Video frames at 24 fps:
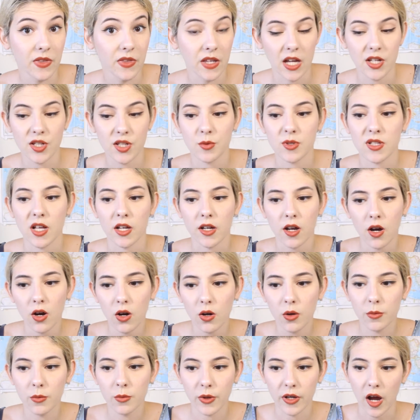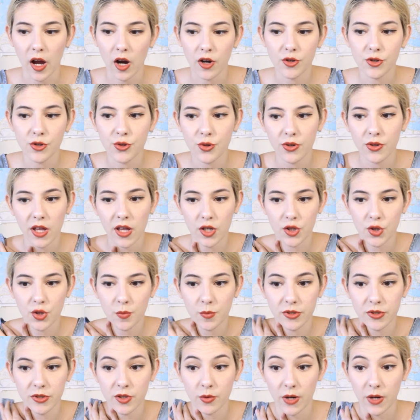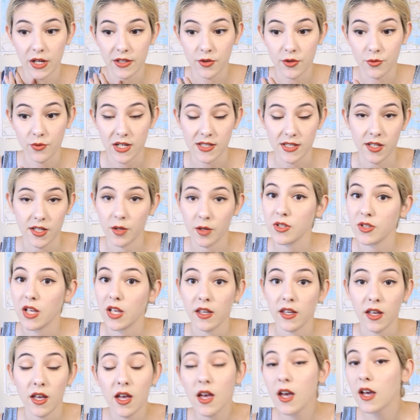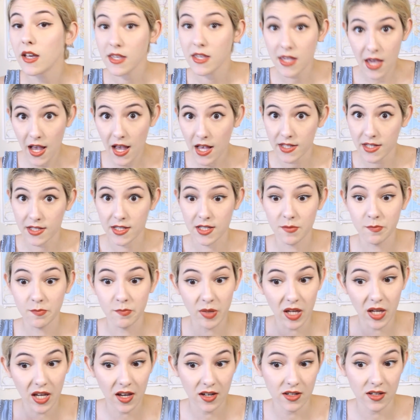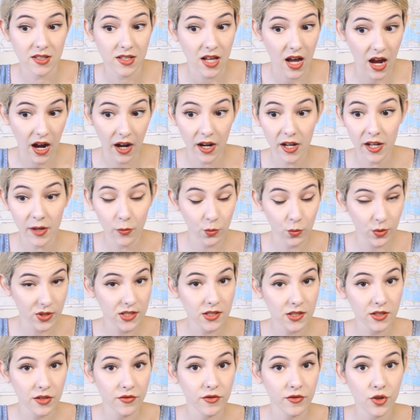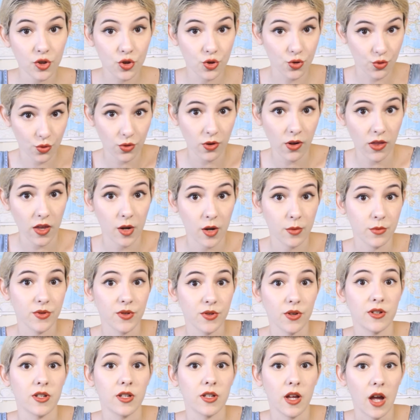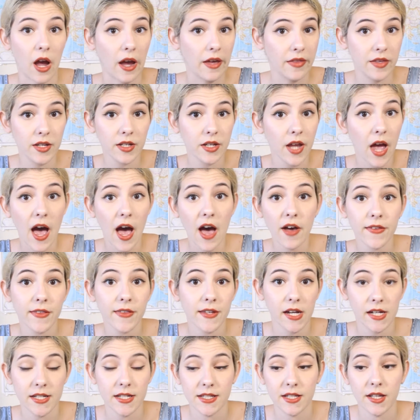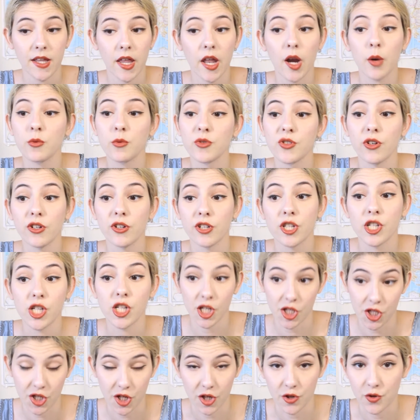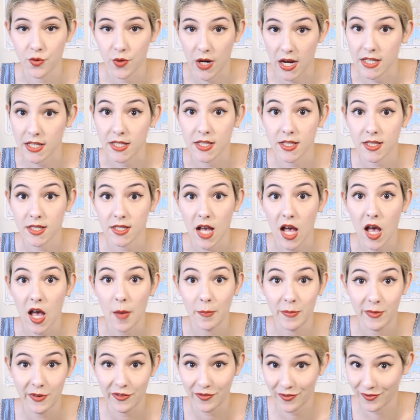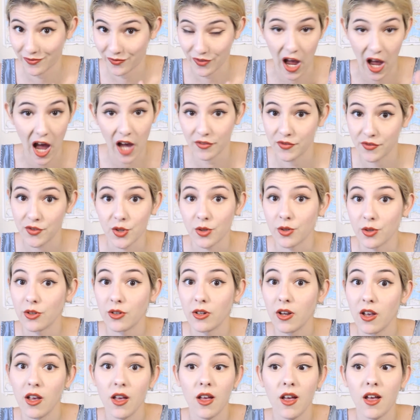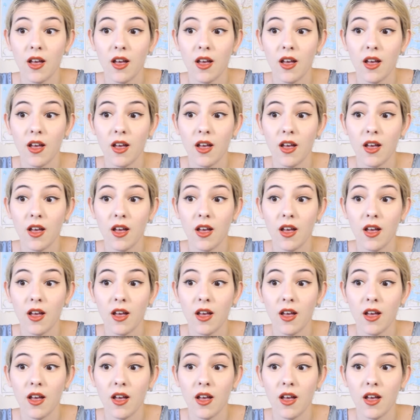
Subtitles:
And she was like, oh, are you sure that you put the right address? And I was like, yes, because I wasn't even sure that I didn't have the idea that I was gonna change the address before